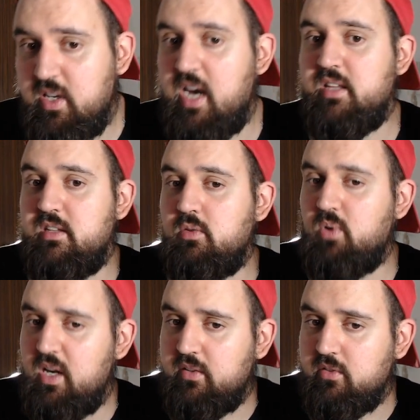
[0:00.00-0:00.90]
Kanye
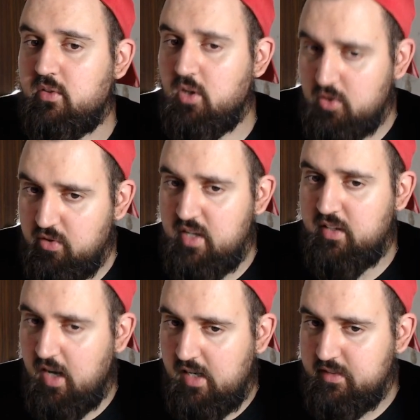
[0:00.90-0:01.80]
West a
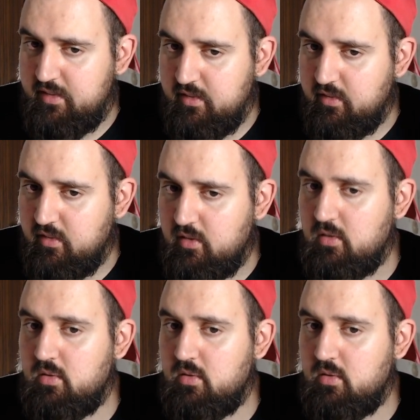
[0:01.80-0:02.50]
great artist?